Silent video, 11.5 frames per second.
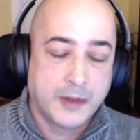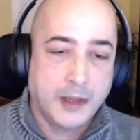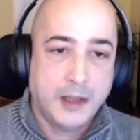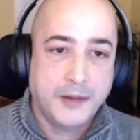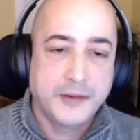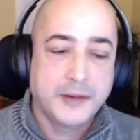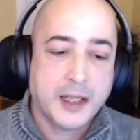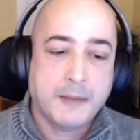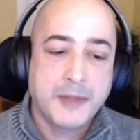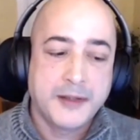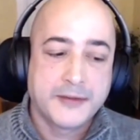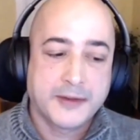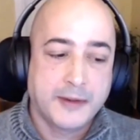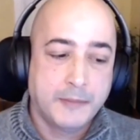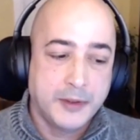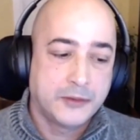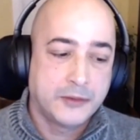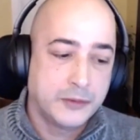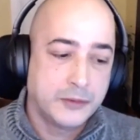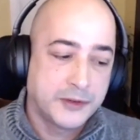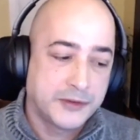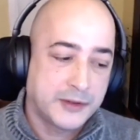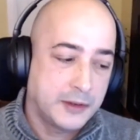Anything that can be disassembled into
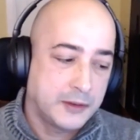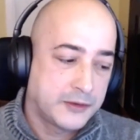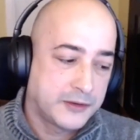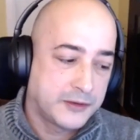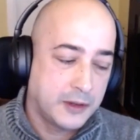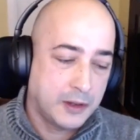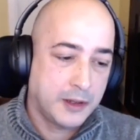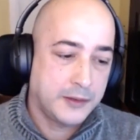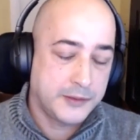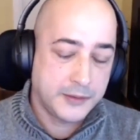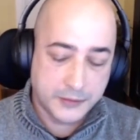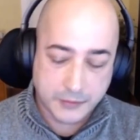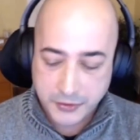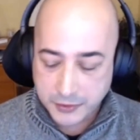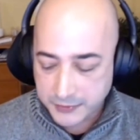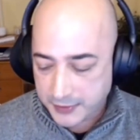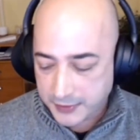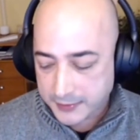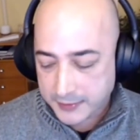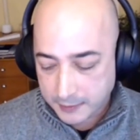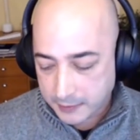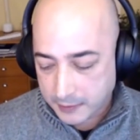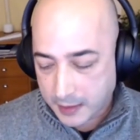this instruction set
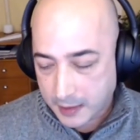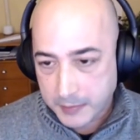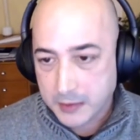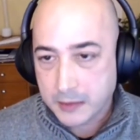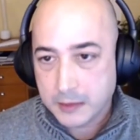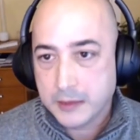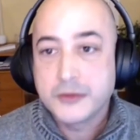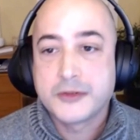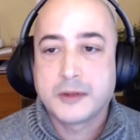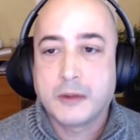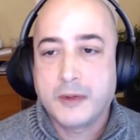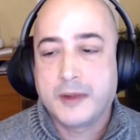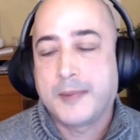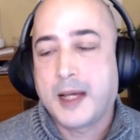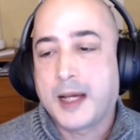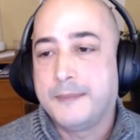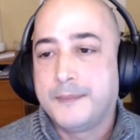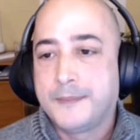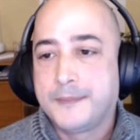can be used with the plugin.